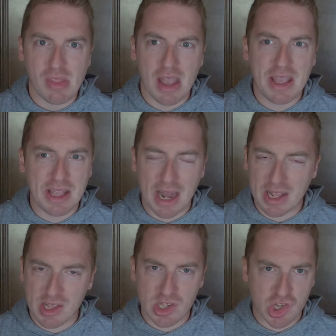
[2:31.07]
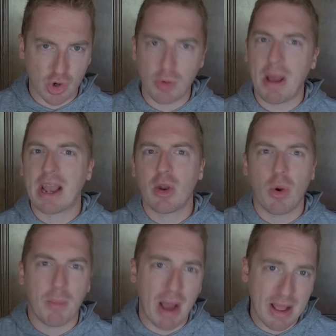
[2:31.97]
kind of circle back and
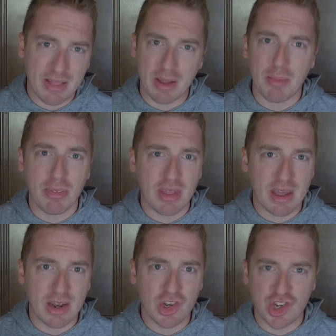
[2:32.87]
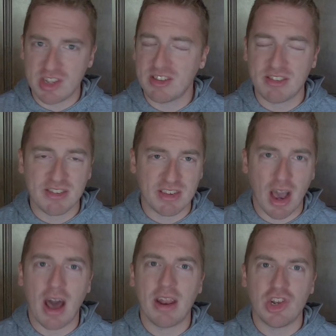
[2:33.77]
remind them that Jesus is
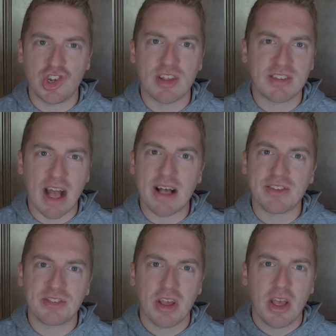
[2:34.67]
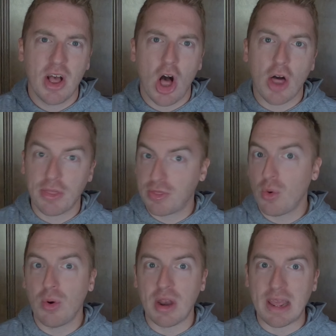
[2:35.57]
God and Jesus has
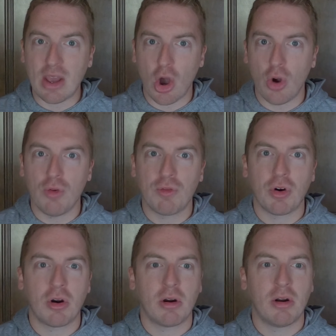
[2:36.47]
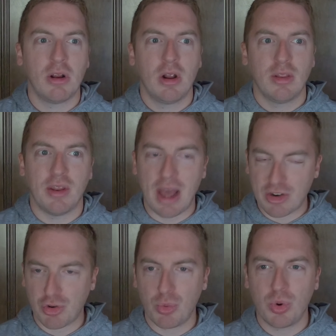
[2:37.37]
authority over the
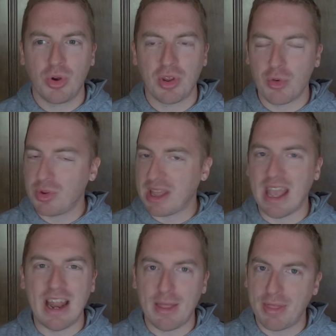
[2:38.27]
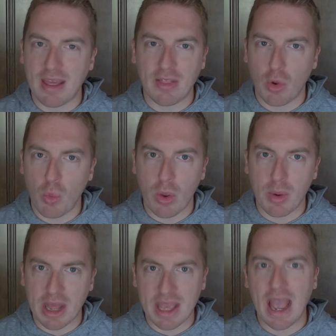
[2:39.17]
natural world and really anything that we
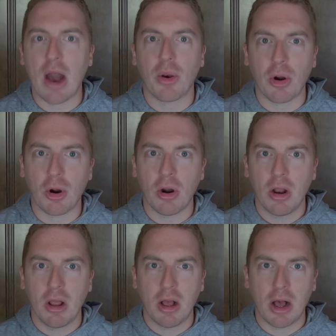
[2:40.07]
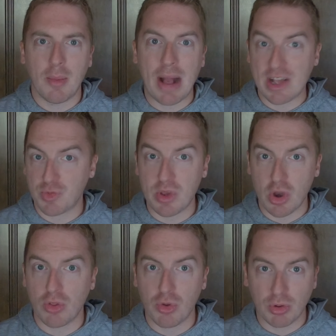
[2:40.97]
would encounter as we
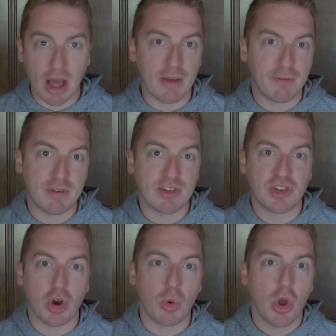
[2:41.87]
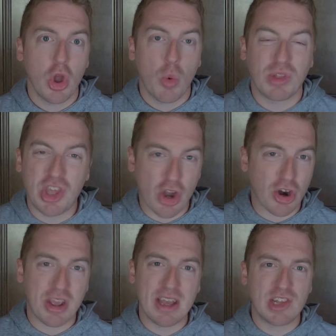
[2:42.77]
go through life. And so with the
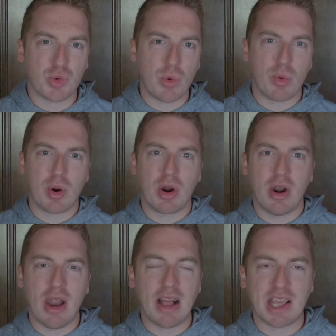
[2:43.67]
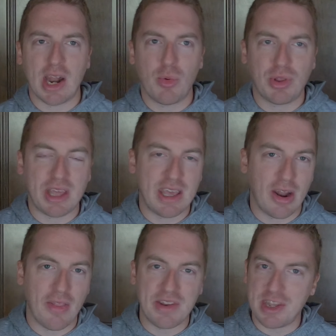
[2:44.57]
younger kids, we were not going to really hit
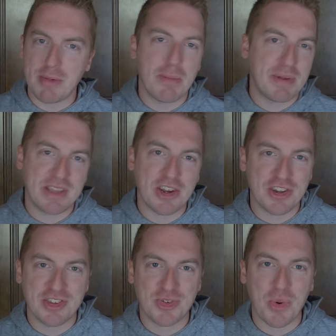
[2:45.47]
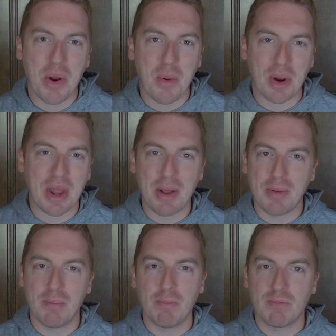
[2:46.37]
on the demon possession story. We were going
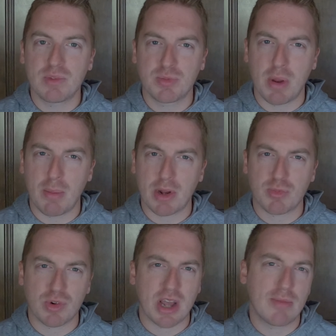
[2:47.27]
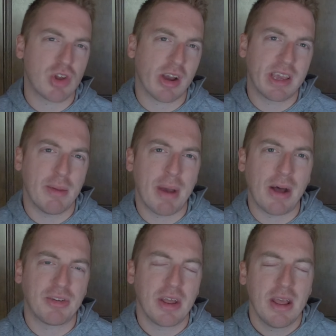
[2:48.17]
to spend much more time talking
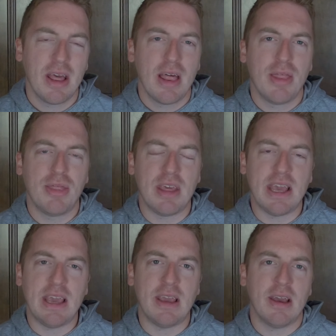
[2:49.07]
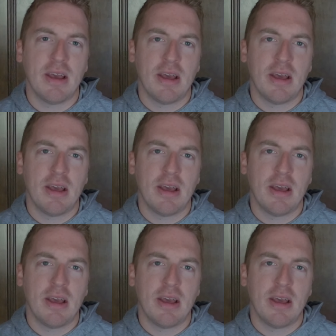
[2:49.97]
about the